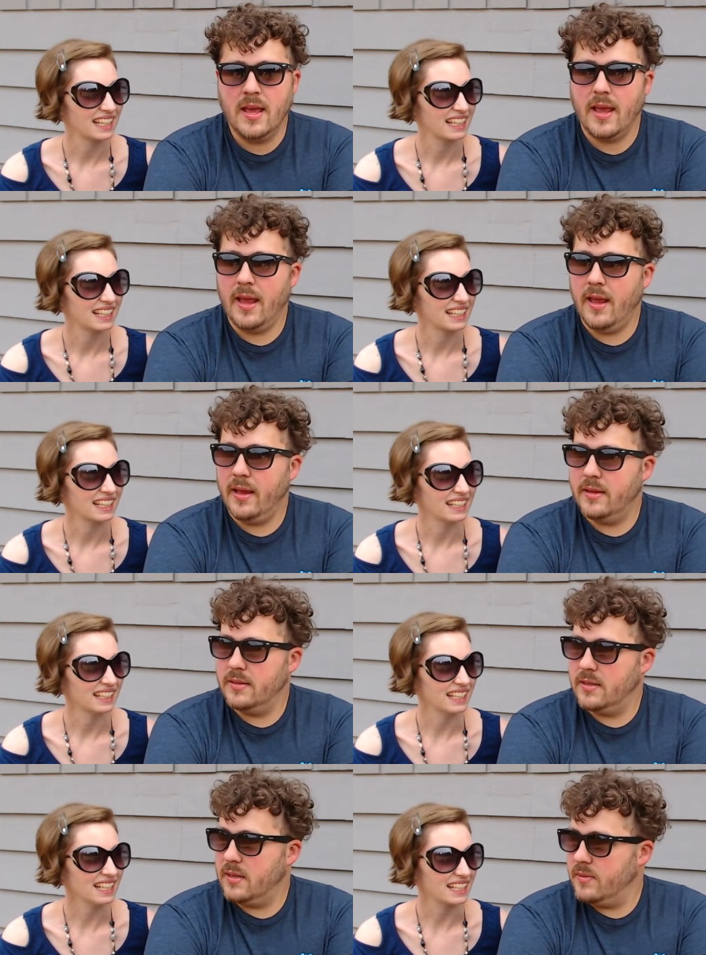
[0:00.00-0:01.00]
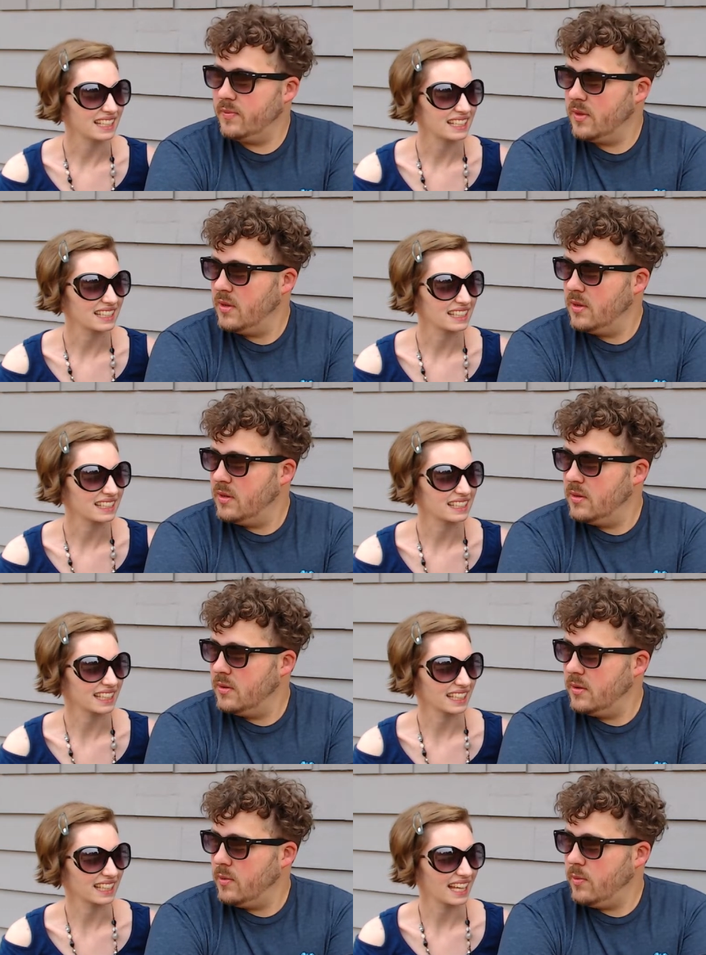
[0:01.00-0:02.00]
Speaker 1: And uh,
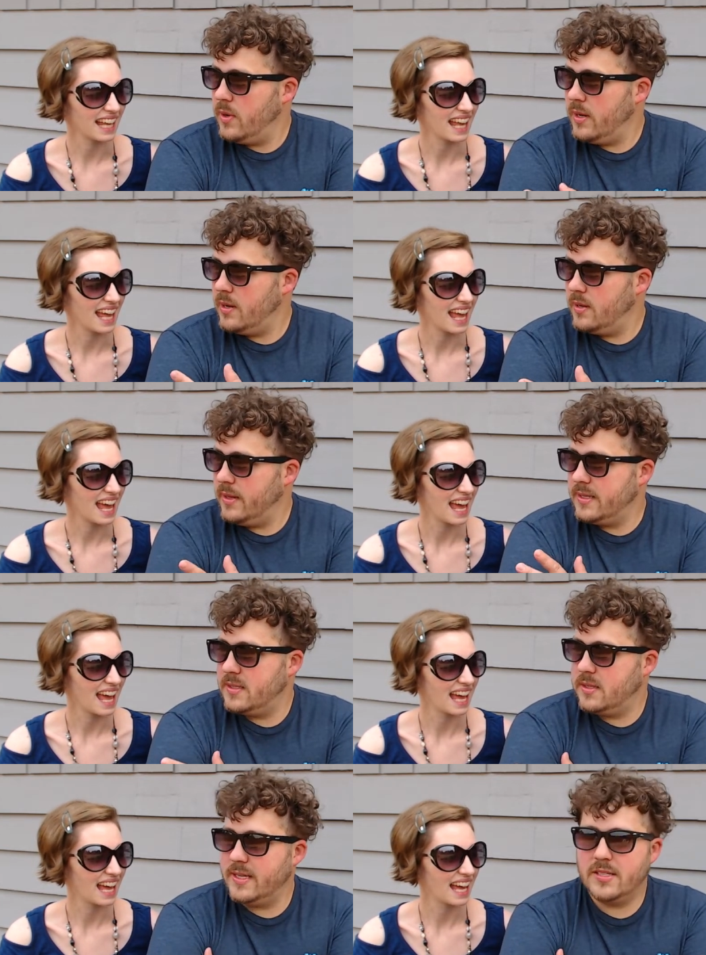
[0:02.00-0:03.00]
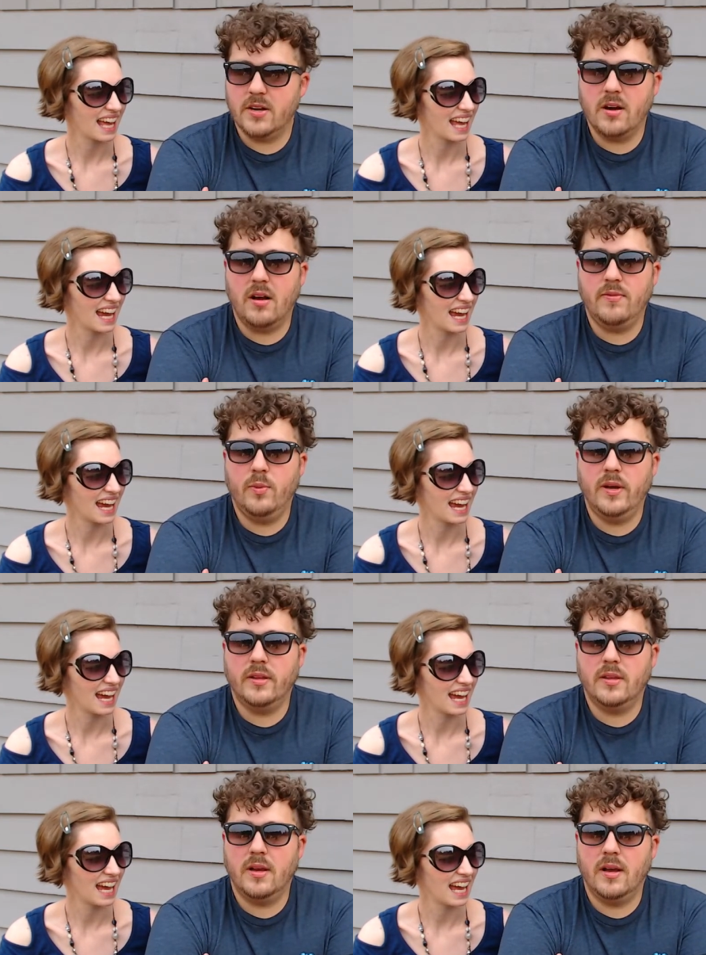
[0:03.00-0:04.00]
what let's let's start off
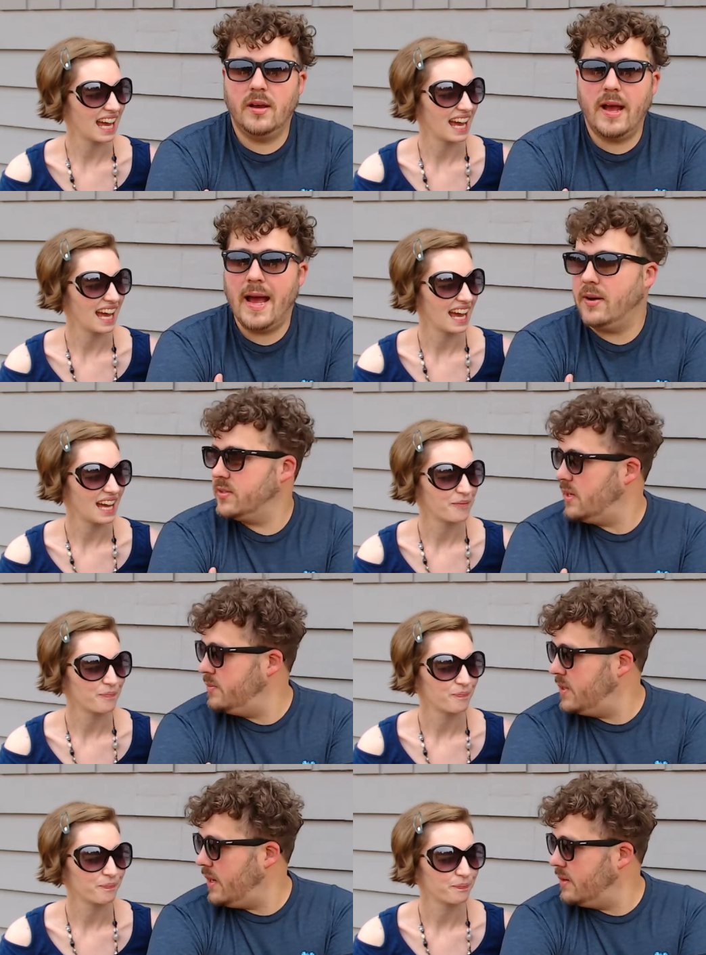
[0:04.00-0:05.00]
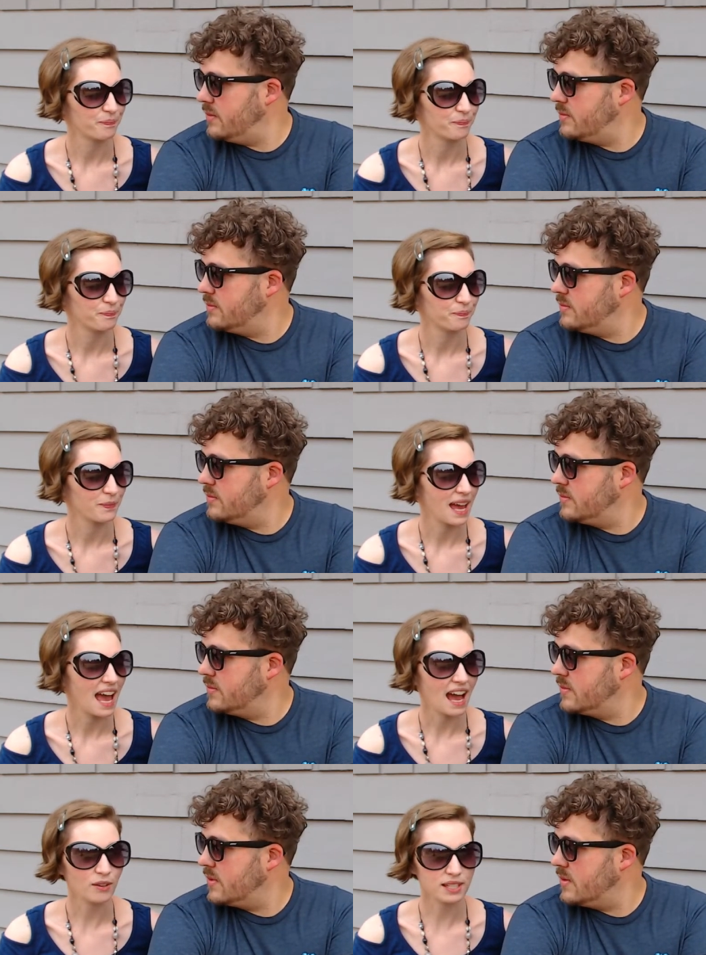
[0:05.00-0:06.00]
with uh, a house update.
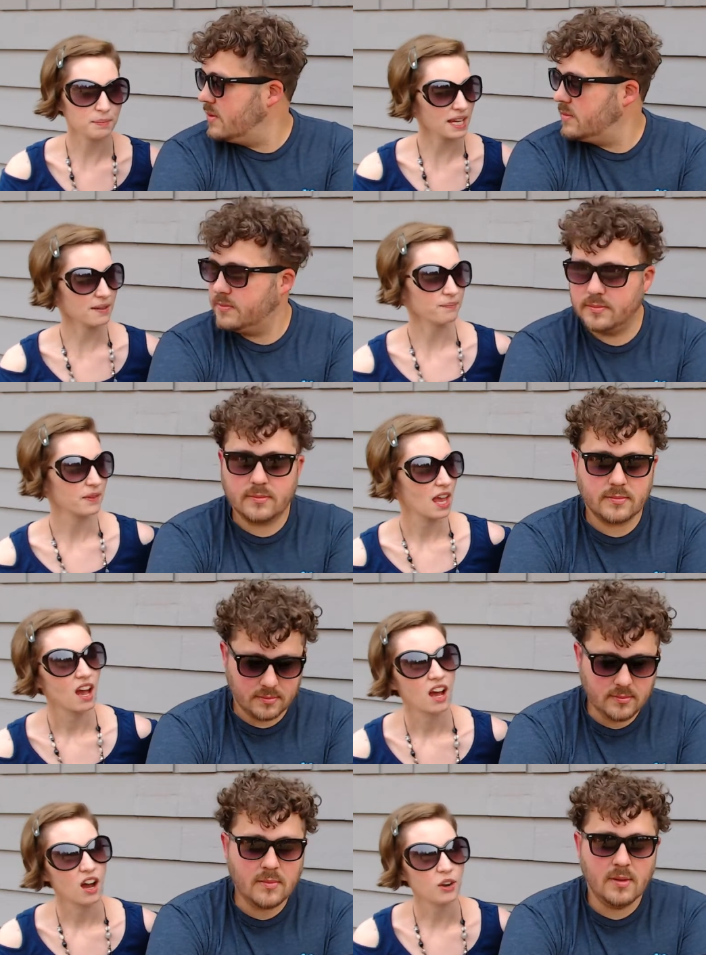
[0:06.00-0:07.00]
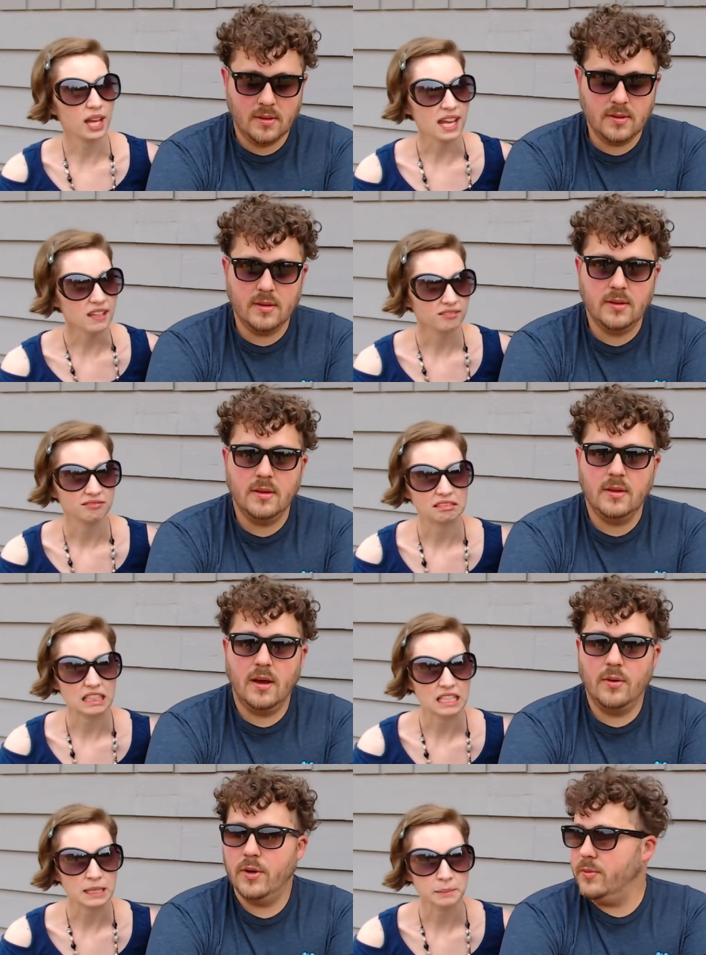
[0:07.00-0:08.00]
Speaker 2: House update. Okay. Uh,
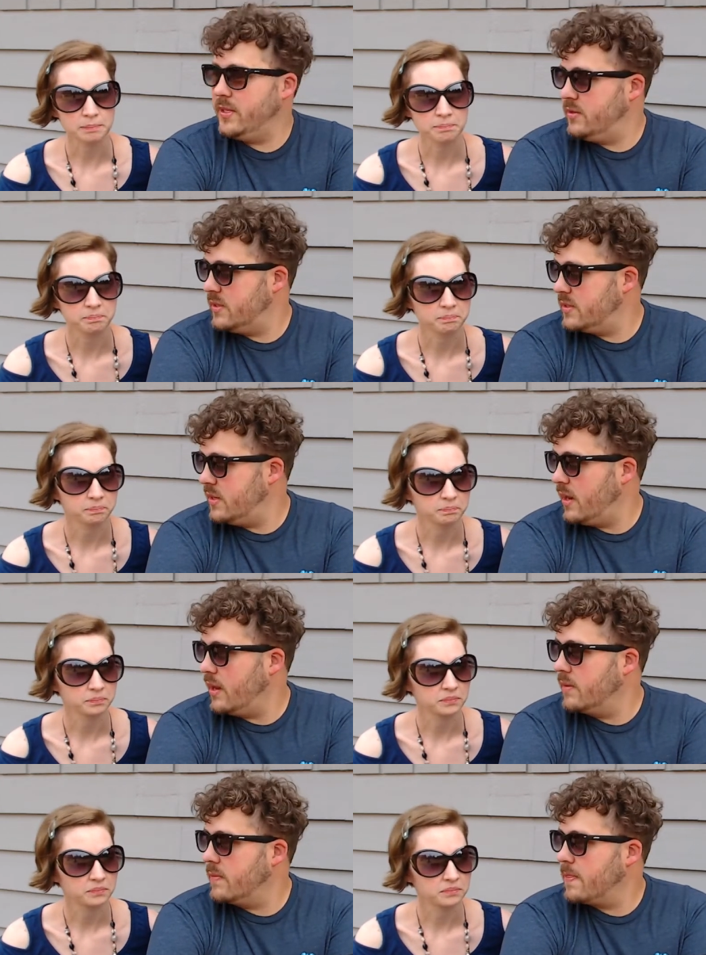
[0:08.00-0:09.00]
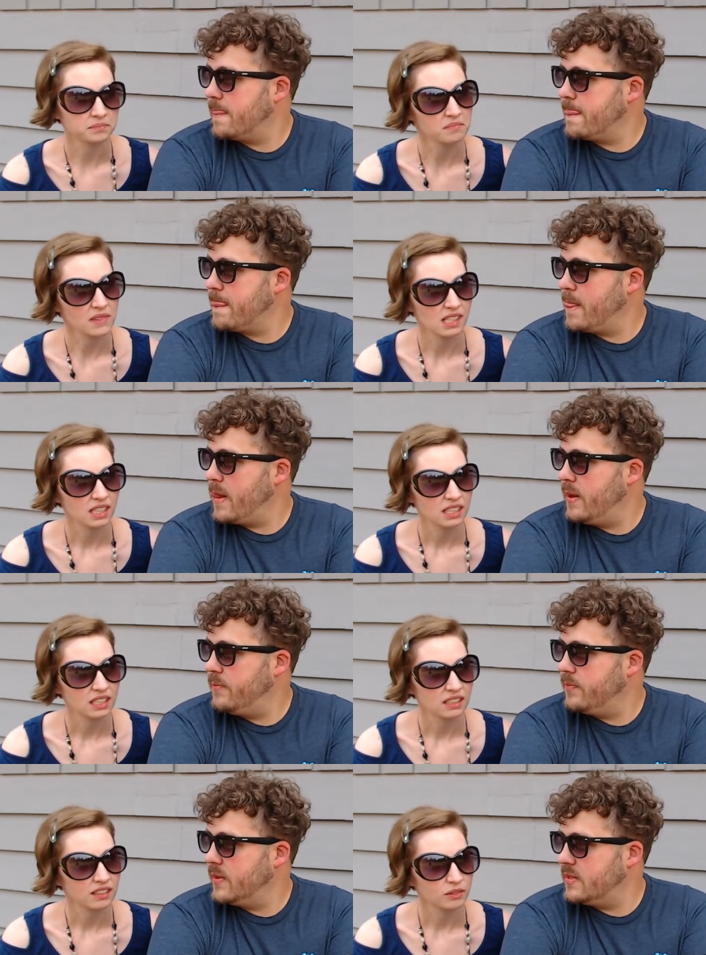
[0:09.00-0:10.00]
um, what did we do
Speaker 1: um, on Sunday?
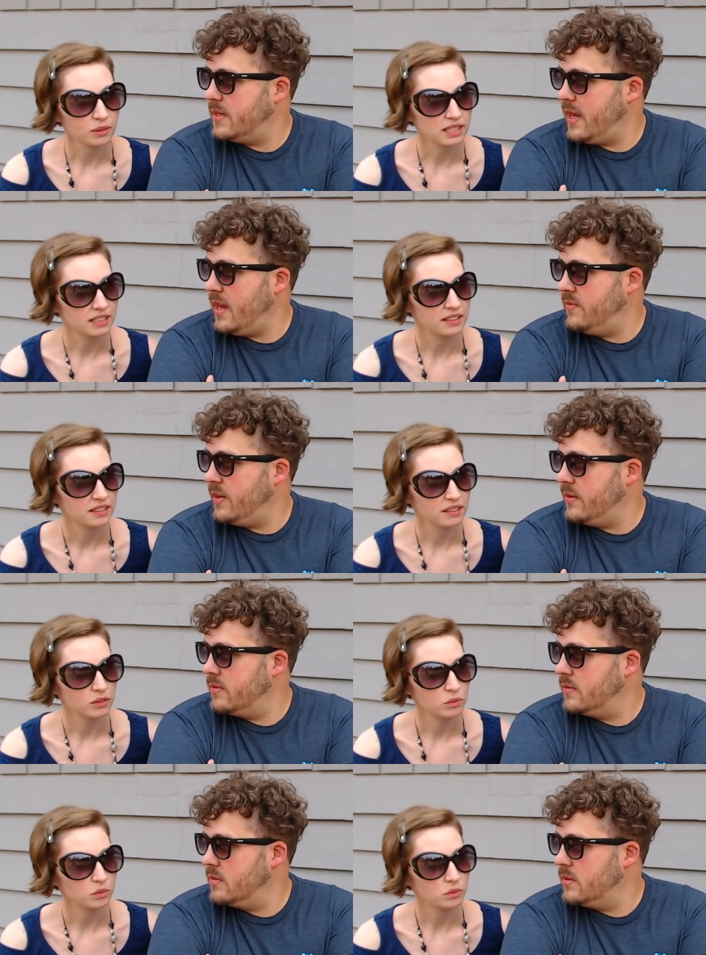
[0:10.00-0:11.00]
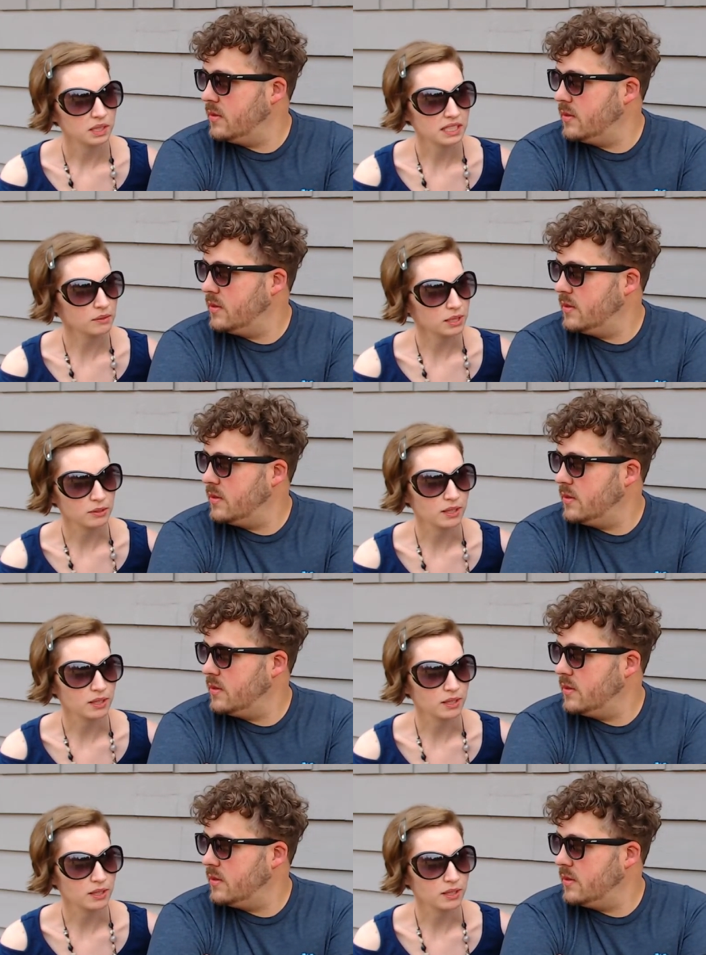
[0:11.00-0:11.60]
Sunday what, evening.
Speaker 2: What did we do on